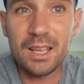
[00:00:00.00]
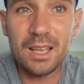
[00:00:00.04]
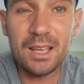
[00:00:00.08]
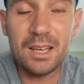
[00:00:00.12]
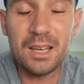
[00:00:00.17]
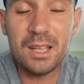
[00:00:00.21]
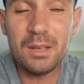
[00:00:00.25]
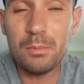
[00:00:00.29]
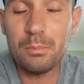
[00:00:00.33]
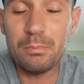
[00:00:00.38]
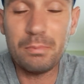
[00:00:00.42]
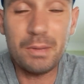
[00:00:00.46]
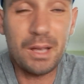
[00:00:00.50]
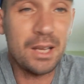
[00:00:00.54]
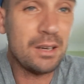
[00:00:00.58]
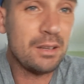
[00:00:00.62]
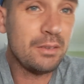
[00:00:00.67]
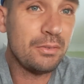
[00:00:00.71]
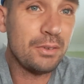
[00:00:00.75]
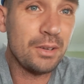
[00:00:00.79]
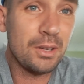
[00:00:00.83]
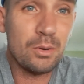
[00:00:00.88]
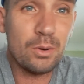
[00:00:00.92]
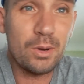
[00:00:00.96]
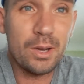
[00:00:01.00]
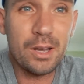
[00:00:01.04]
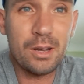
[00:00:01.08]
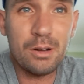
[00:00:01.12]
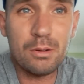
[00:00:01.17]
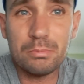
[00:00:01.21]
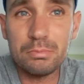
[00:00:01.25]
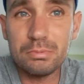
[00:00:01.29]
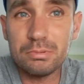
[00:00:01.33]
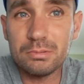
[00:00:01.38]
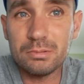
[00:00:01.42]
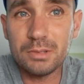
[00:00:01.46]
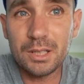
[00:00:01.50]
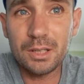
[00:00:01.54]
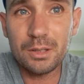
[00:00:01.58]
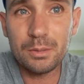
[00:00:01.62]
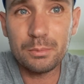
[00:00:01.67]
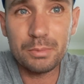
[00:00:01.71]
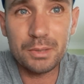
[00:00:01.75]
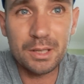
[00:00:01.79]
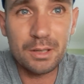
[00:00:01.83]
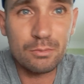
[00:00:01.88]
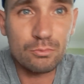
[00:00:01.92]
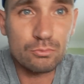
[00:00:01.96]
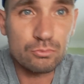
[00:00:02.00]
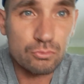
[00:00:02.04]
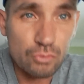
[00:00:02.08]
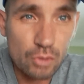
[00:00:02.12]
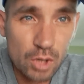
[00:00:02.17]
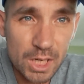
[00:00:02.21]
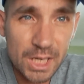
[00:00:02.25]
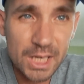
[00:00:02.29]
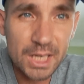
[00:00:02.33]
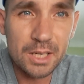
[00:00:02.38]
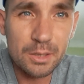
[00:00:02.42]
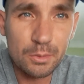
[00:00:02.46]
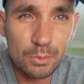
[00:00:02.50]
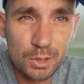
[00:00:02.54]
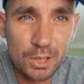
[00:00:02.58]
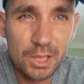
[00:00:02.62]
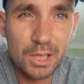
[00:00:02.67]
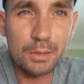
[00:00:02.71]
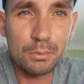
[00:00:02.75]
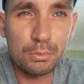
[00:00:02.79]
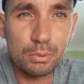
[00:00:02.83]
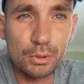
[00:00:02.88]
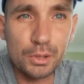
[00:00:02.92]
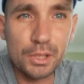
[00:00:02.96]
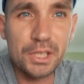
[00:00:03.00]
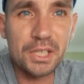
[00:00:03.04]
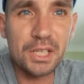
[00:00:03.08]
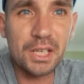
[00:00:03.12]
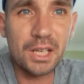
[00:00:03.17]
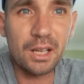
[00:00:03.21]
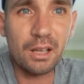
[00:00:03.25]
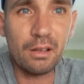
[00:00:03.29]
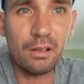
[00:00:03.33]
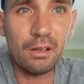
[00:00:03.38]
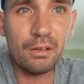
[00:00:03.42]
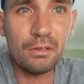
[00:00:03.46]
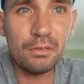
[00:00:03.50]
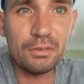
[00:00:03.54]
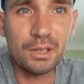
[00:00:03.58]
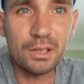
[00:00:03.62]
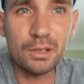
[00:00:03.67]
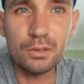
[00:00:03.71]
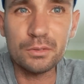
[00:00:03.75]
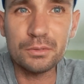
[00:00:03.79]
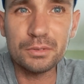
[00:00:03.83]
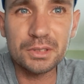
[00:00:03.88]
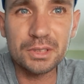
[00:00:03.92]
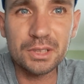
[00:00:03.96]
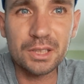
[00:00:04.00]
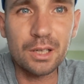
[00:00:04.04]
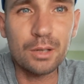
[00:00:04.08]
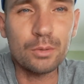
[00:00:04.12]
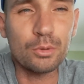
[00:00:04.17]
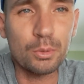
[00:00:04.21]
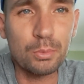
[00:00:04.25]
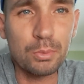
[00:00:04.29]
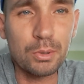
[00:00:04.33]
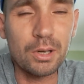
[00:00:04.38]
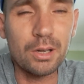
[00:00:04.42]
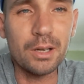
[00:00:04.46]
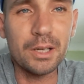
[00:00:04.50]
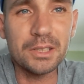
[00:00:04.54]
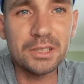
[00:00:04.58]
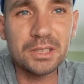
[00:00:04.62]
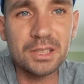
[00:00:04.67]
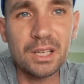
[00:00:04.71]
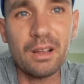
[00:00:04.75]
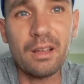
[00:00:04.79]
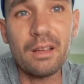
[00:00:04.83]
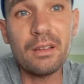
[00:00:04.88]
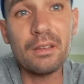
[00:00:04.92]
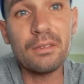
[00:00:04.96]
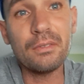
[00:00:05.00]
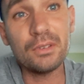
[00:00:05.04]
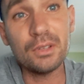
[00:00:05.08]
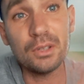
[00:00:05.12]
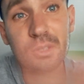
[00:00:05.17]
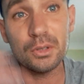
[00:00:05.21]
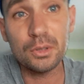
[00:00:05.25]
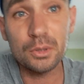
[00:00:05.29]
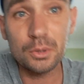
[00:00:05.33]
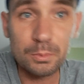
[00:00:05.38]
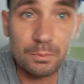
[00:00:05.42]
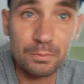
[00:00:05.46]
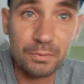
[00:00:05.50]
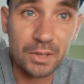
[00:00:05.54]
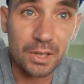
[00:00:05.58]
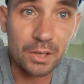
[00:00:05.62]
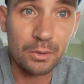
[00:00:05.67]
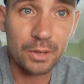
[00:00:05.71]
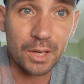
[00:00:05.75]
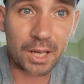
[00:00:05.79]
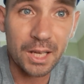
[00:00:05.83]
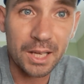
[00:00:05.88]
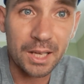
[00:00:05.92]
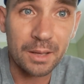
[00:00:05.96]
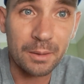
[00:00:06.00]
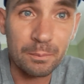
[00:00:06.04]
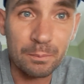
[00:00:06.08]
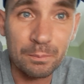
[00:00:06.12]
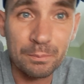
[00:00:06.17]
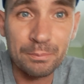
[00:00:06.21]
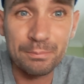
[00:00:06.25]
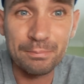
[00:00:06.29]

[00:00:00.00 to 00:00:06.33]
Any Anything will help and I'll be really, really appreciative. And obviously I'll reply to that if you donate.